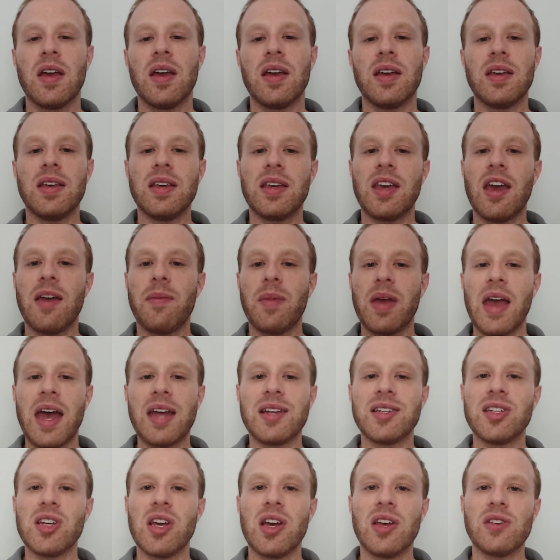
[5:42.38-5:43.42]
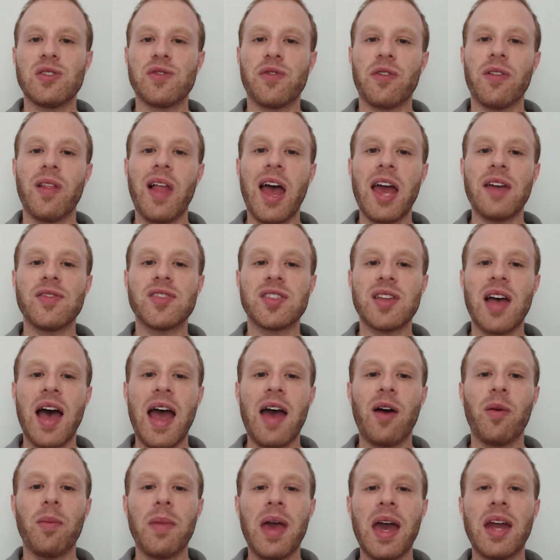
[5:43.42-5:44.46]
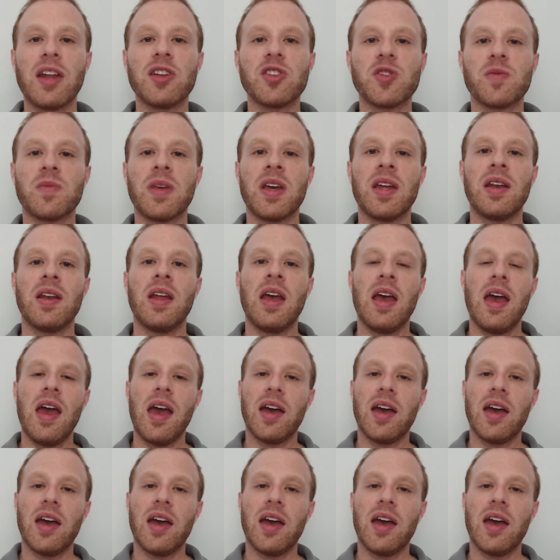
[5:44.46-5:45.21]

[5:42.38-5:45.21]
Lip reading: He gave me ideas for lifestyle management